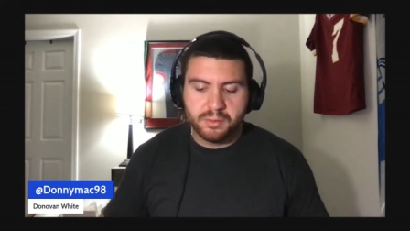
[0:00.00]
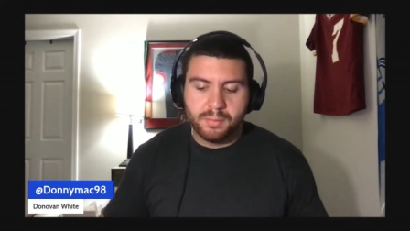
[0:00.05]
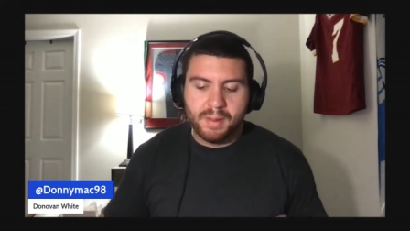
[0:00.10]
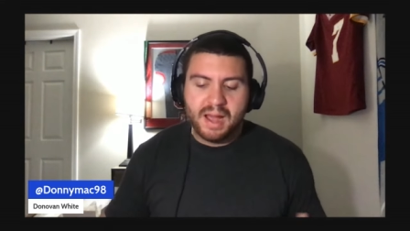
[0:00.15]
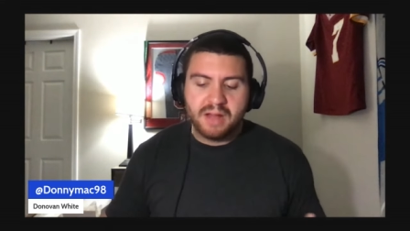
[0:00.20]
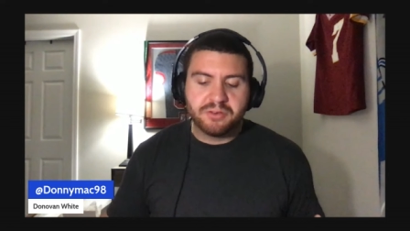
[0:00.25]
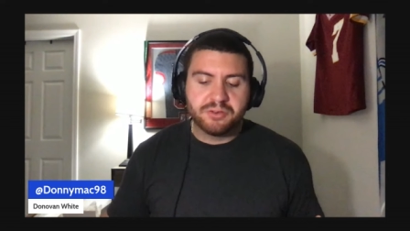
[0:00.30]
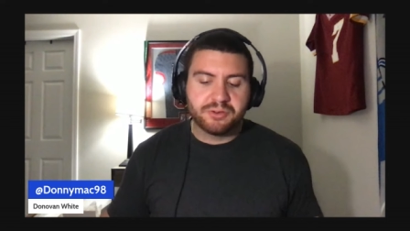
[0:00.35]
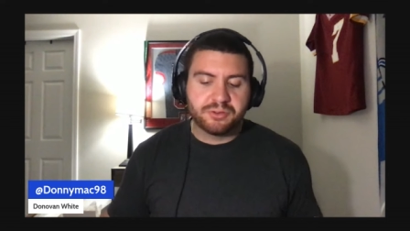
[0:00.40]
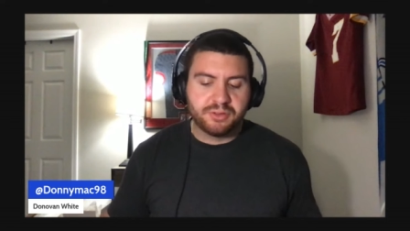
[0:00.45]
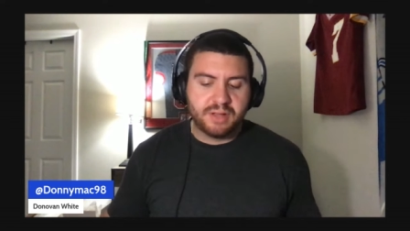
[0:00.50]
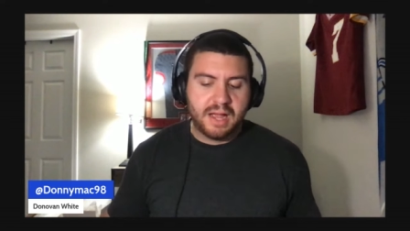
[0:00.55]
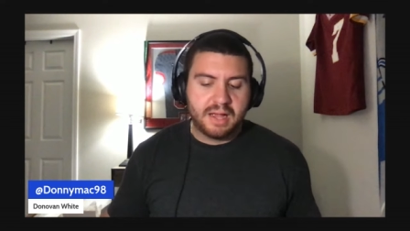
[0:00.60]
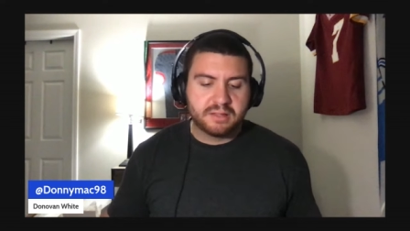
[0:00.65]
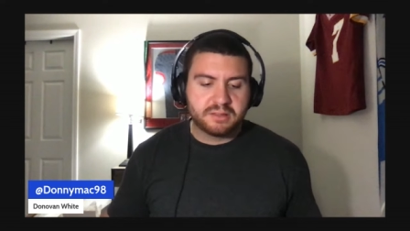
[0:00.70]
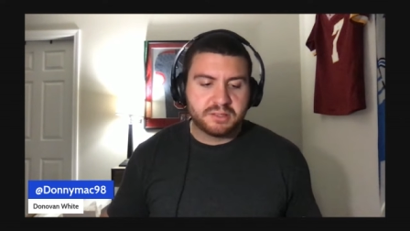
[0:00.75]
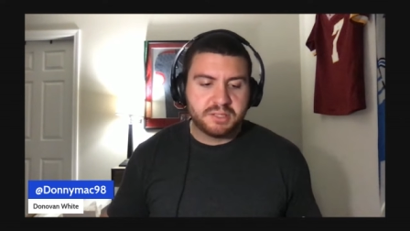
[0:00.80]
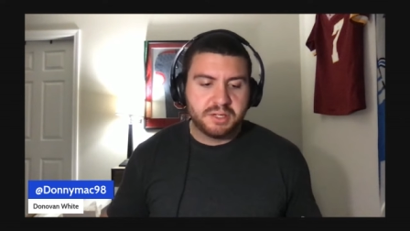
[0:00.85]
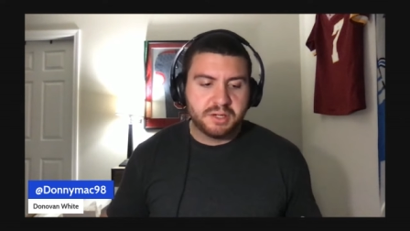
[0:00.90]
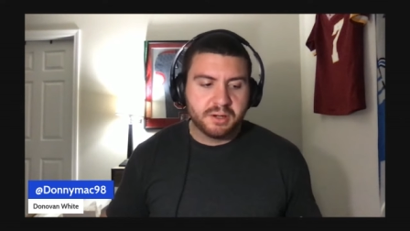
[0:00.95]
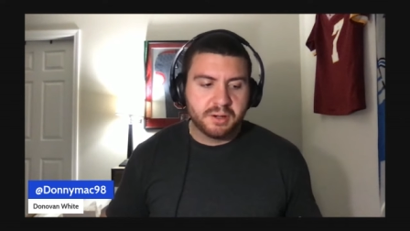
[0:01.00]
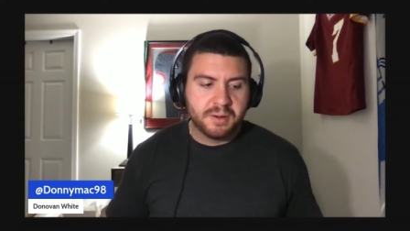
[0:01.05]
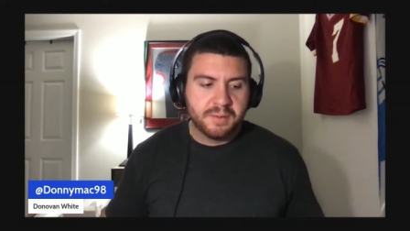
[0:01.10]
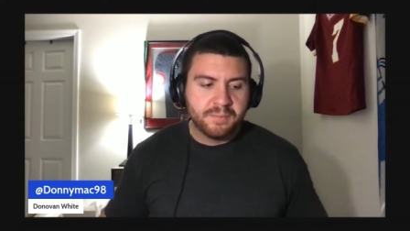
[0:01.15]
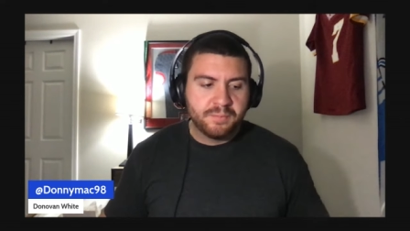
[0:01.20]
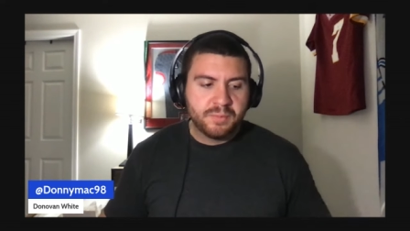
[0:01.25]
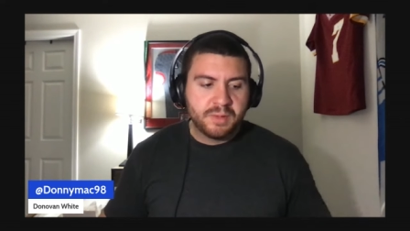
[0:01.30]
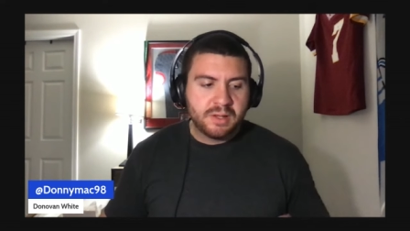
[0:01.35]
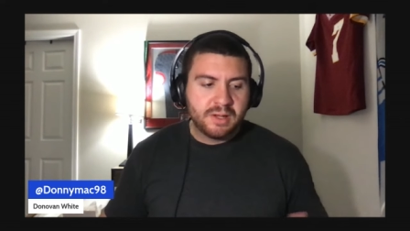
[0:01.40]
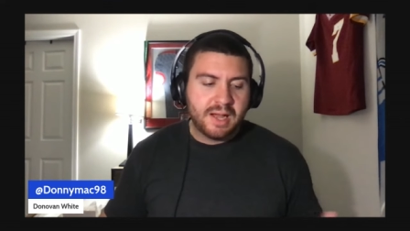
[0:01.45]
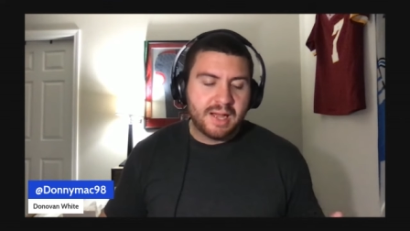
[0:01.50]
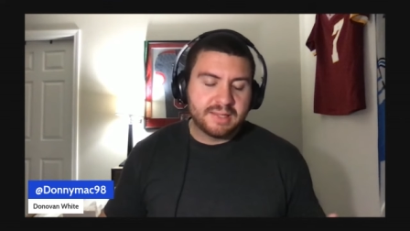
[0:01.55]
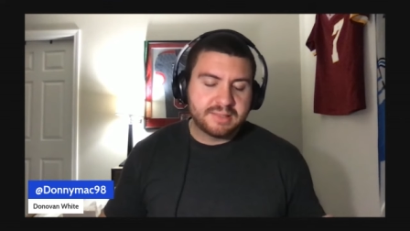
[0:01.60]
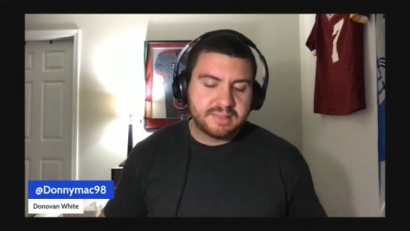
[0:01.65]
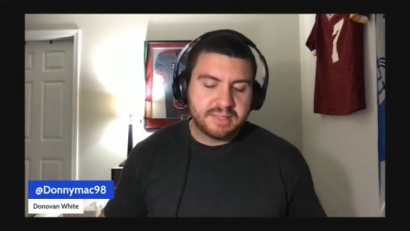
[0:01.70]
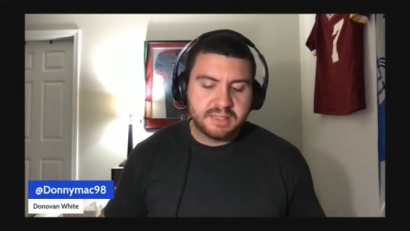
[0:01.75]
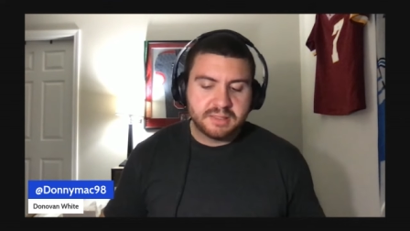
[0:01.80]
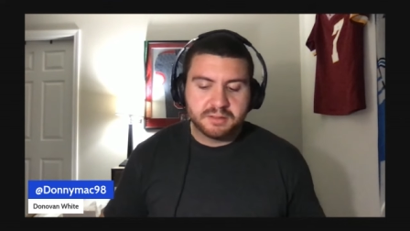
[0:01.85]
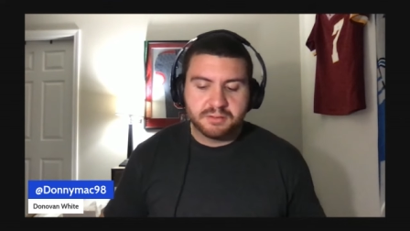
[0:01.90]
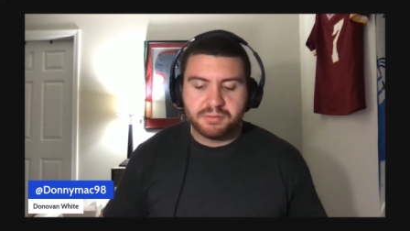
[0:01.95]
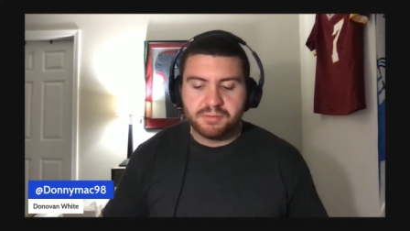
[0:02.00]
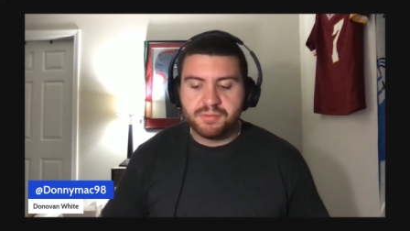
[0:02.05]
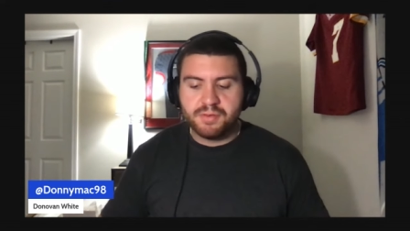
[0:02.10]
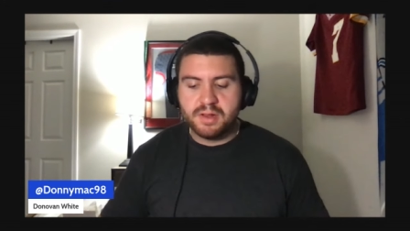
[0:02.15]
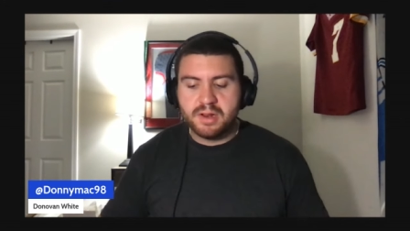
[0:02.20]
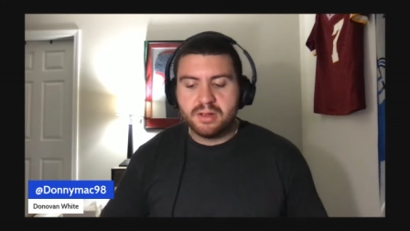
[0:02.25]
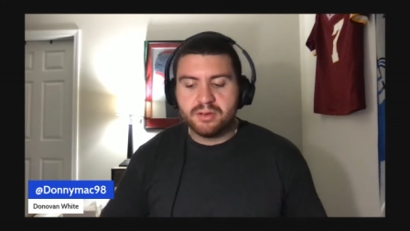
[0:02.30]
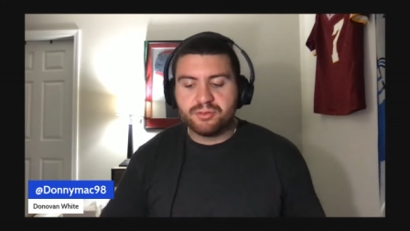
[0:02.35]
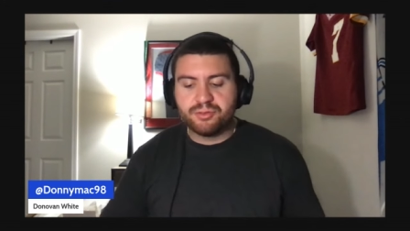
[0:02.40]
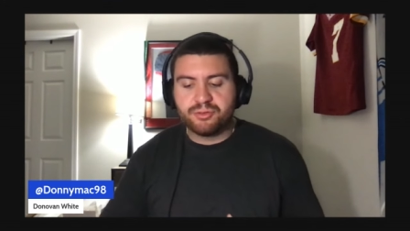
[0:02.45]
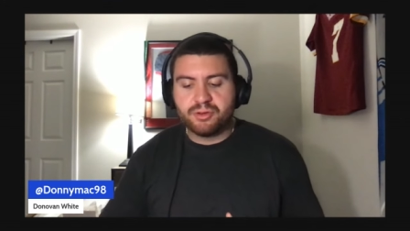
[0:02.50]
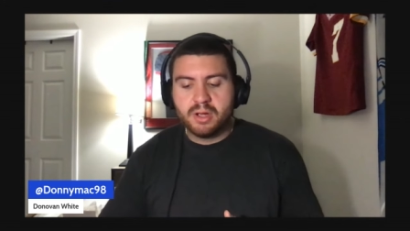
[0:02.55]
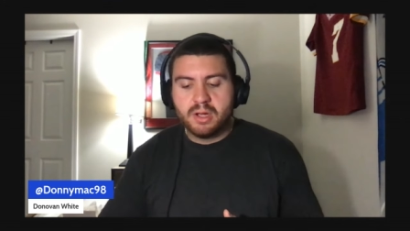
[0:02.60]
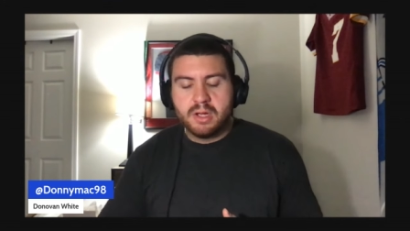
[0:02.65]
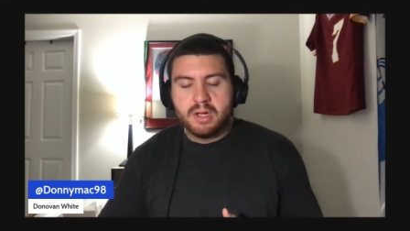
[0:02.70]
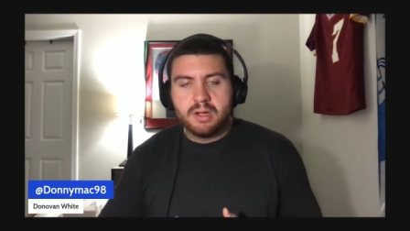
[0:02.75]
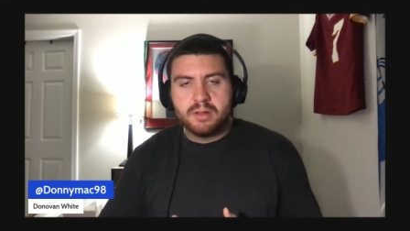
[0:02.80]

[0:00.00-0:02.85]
The Badgers last year, last season, finished